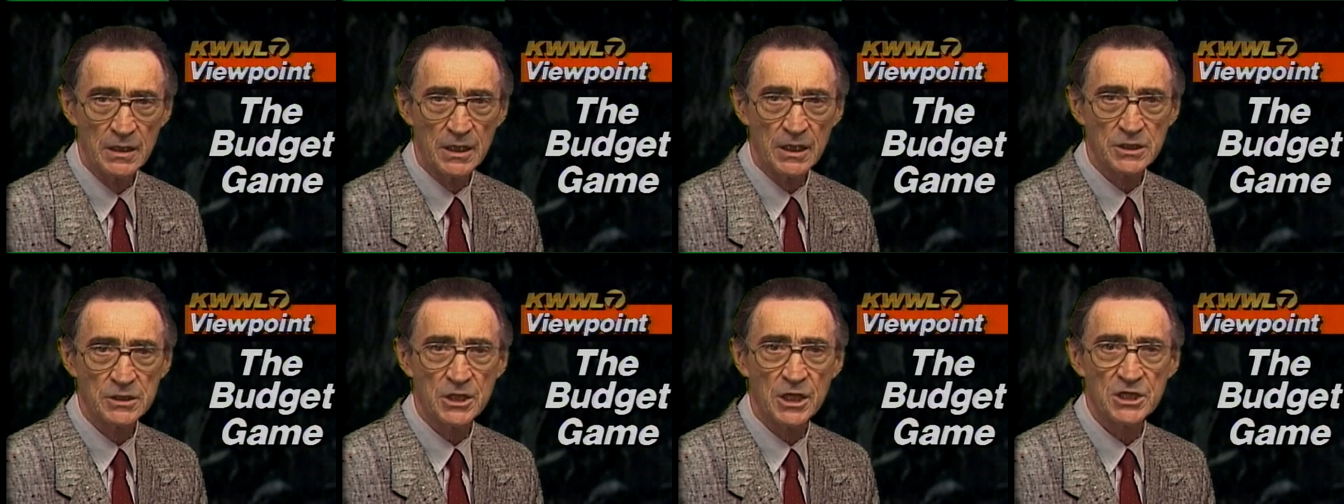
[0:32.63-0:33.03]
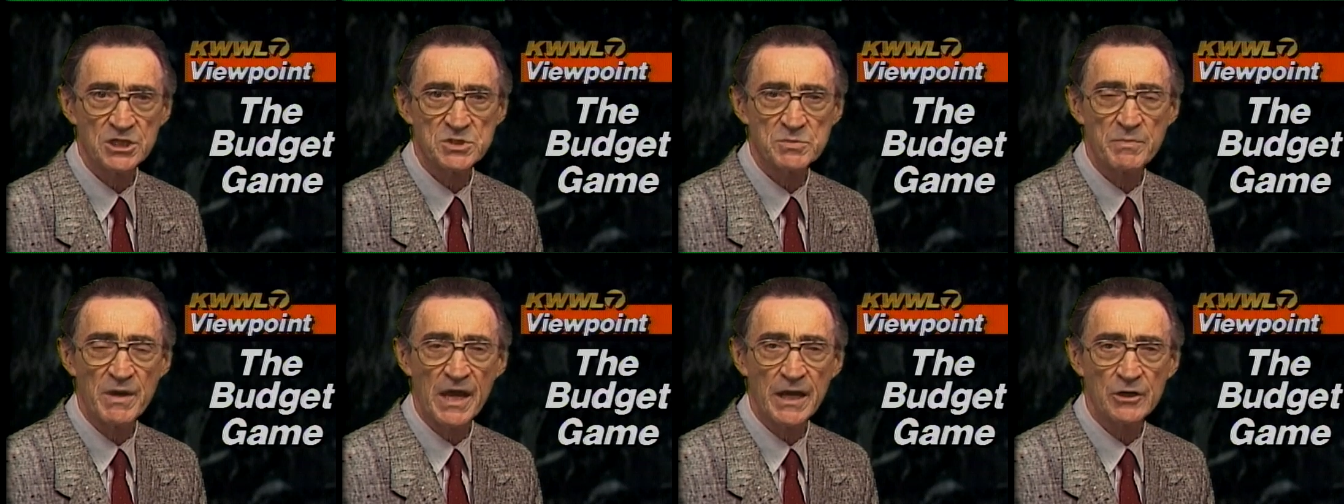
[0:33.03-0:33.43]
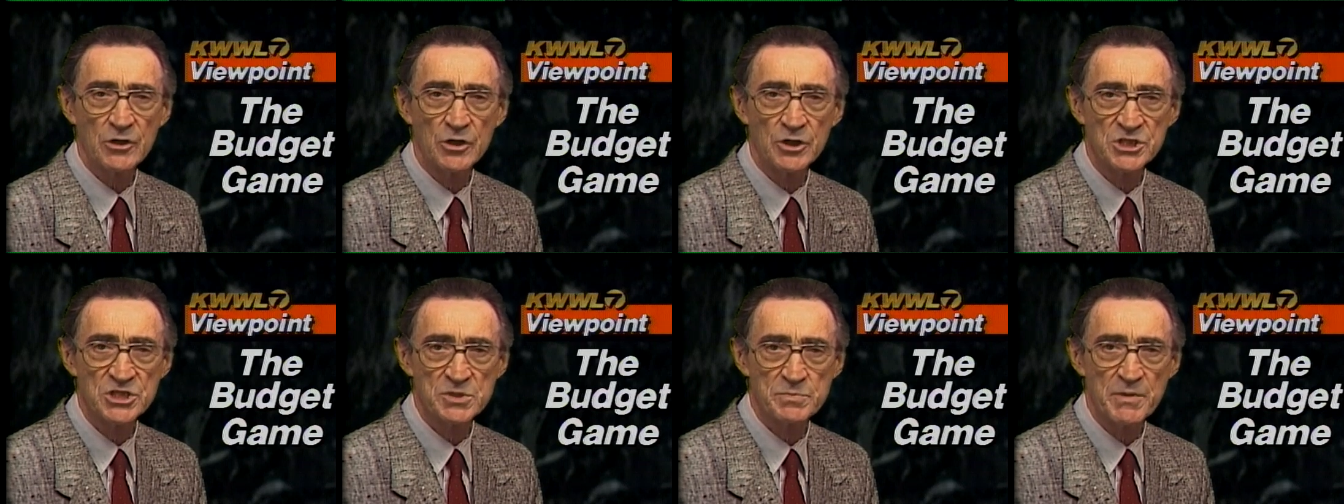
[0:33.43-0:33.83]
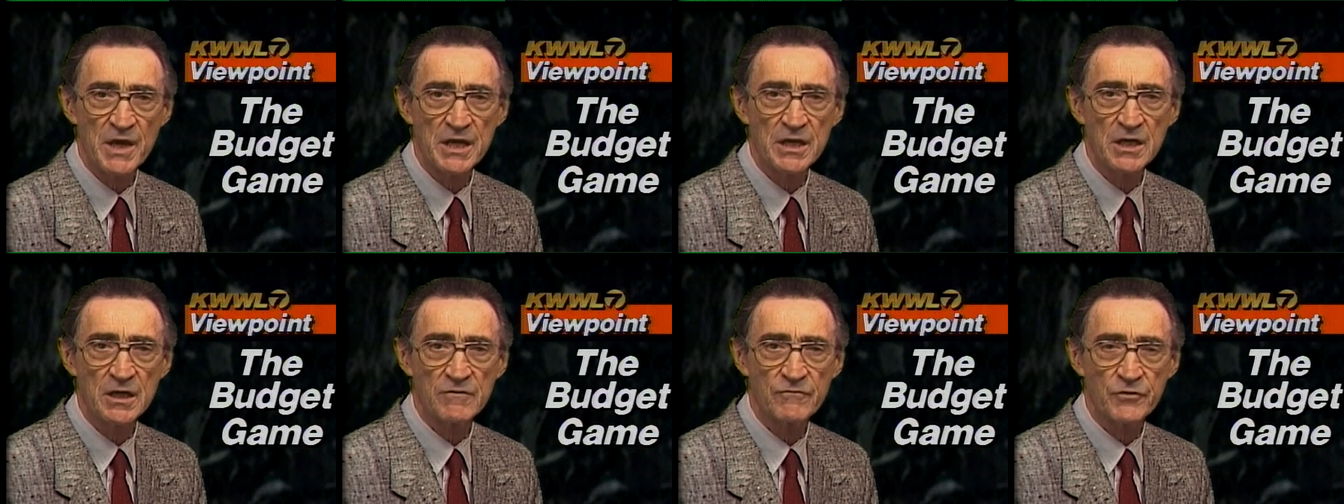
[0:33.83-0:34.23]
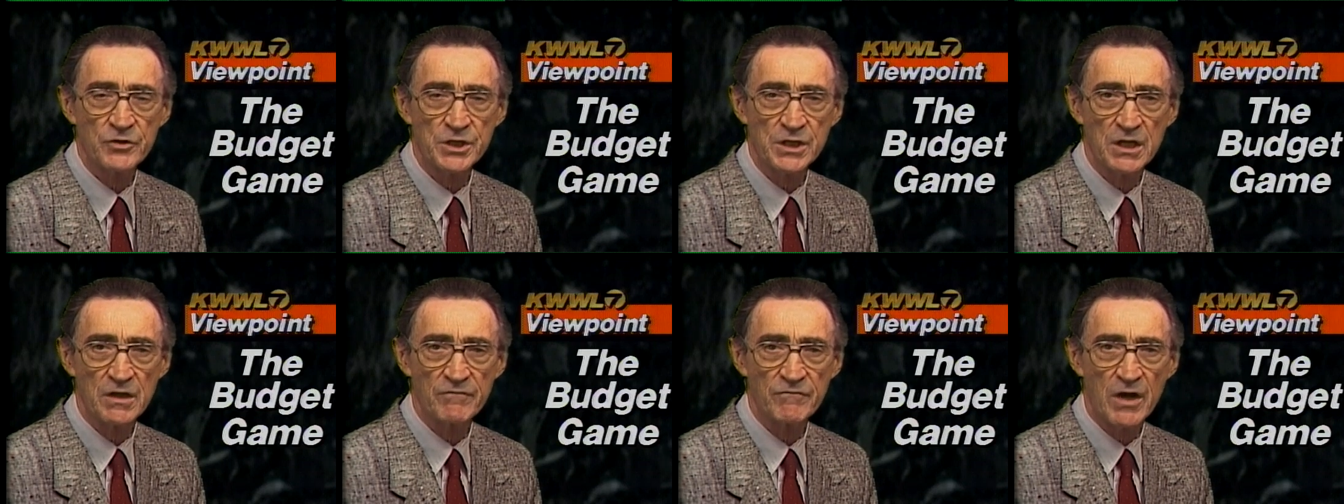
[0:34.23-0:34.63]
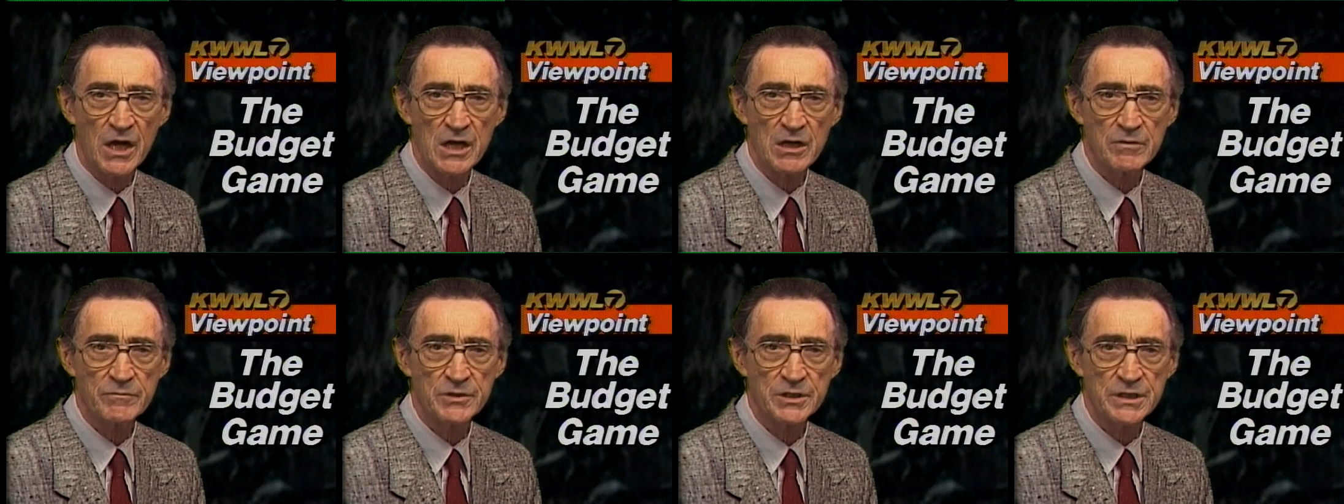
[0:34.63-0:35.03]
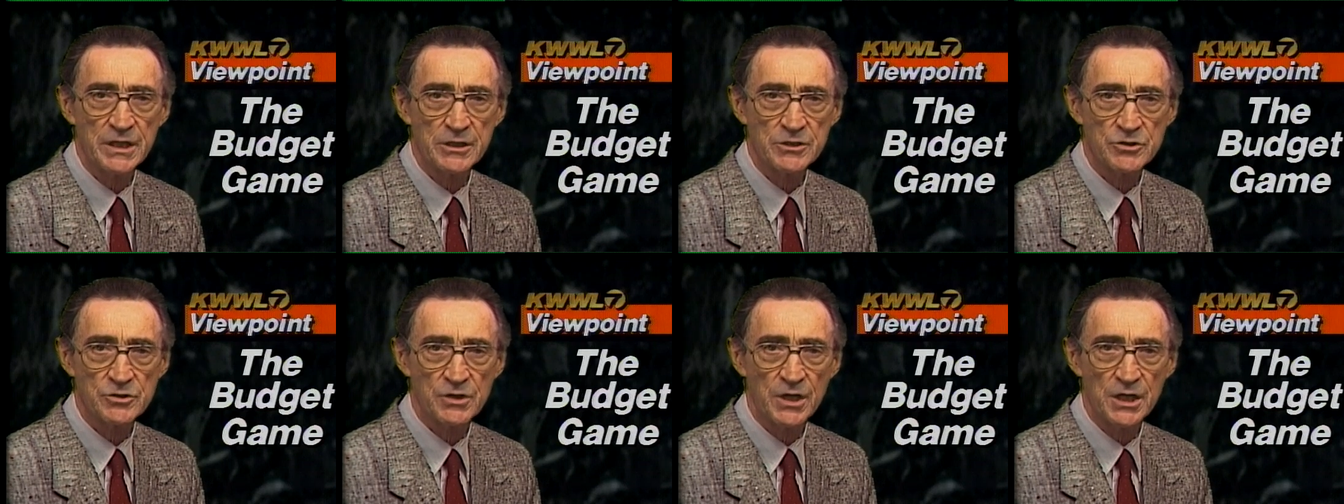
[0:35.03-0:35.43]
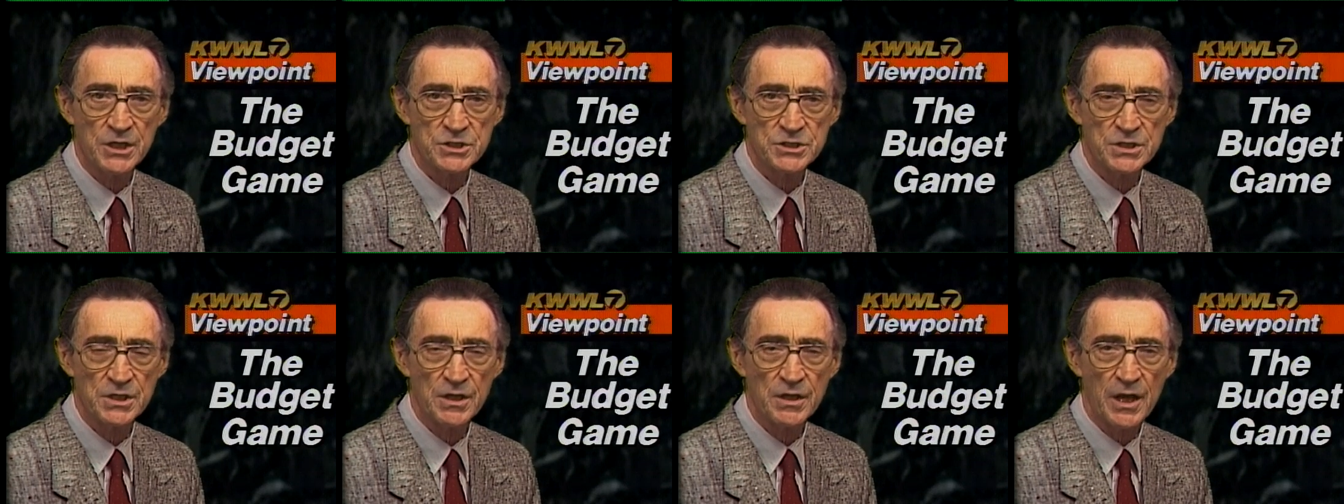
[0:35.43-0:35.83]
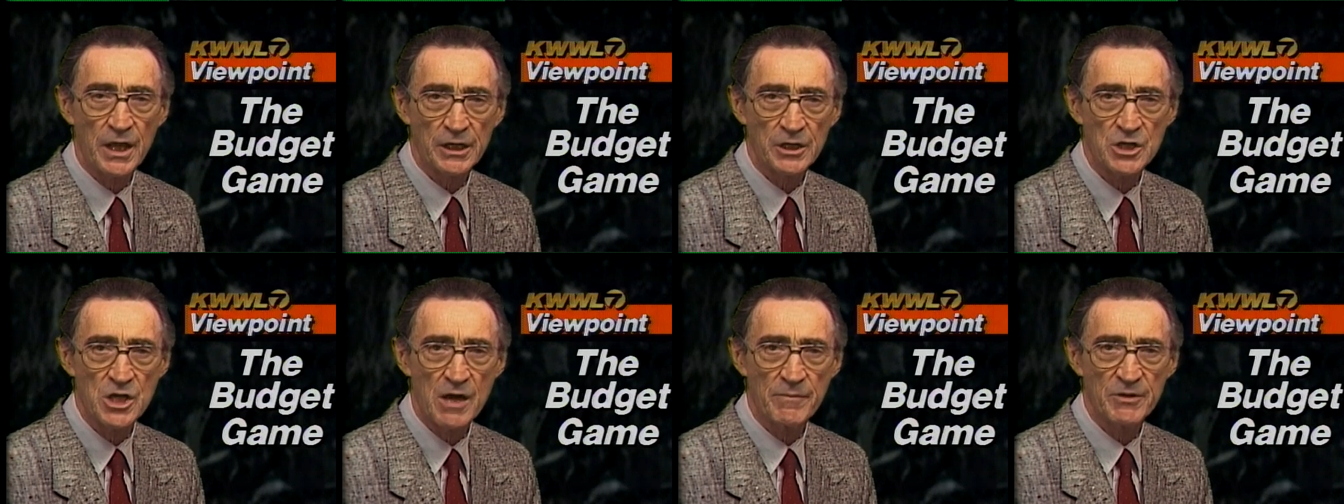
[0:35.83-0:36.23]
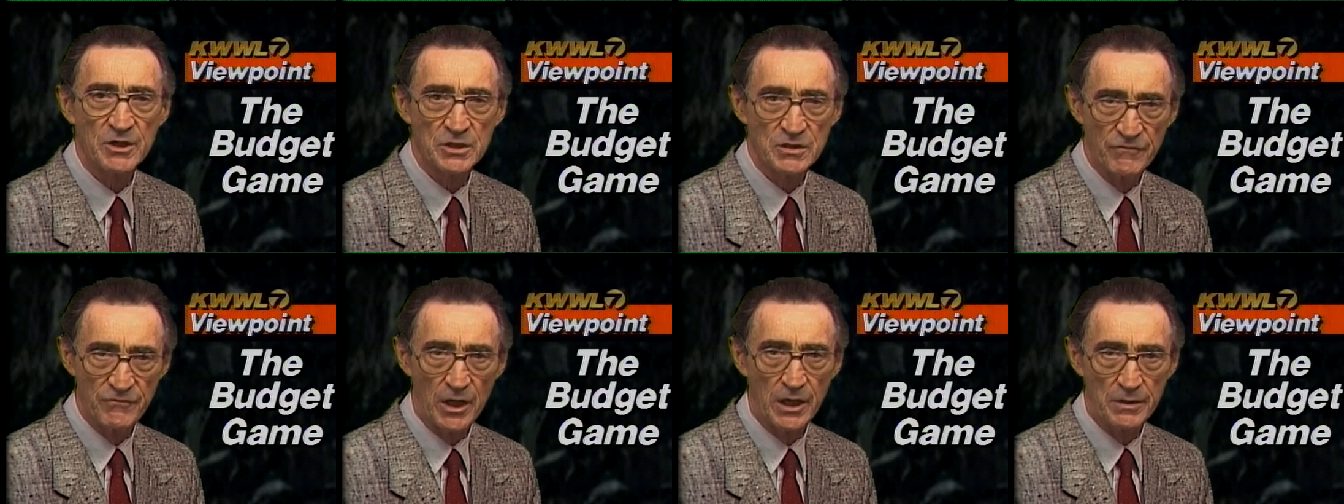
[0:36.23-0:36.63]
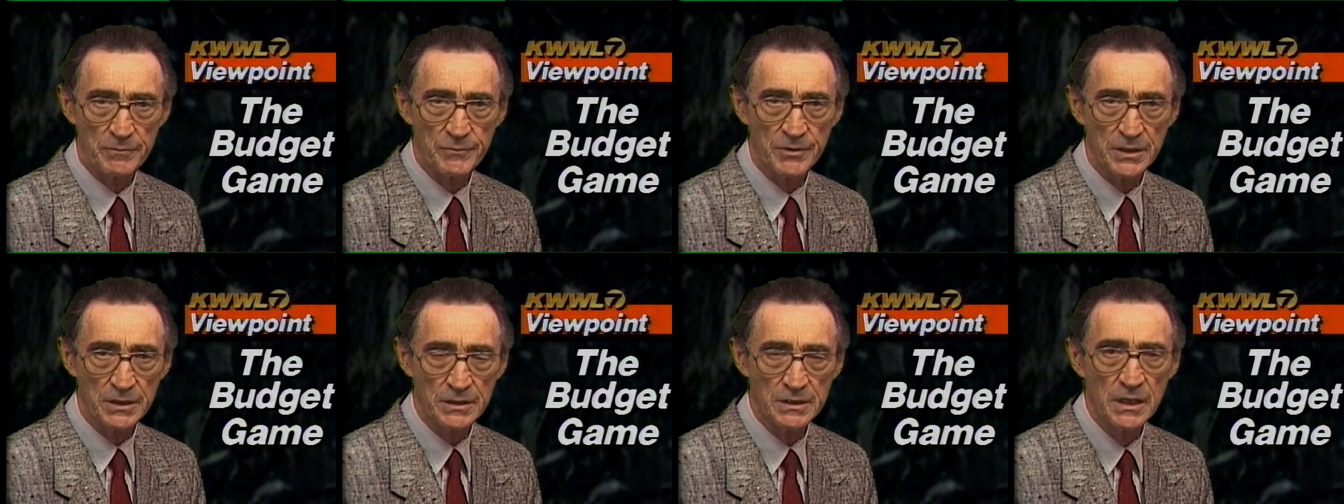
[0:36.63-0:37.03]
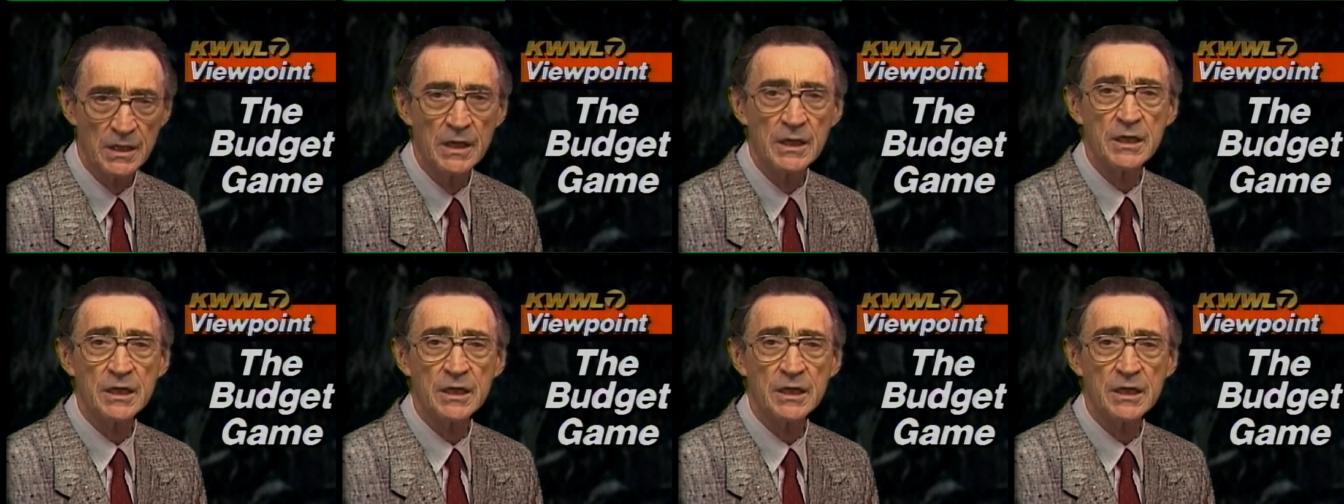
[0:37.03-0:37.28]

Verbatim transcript: It cuts back on spending for the environment, education, and economic development.